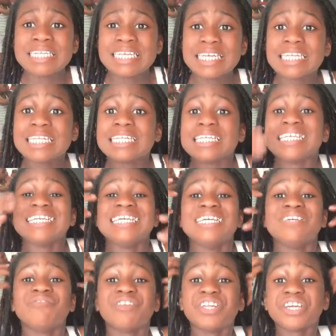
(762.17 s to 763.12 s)
literally
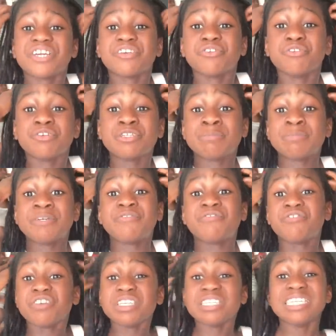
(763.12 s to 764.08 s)
even ignored me
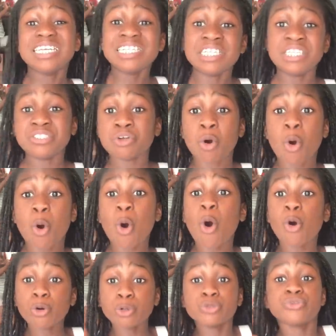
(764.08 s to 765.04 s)
for nearly the
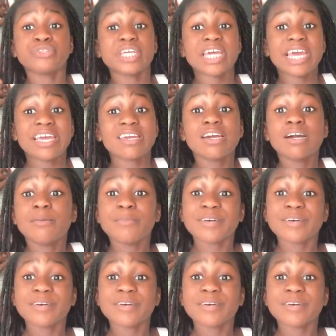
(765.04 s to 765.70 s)
whole day.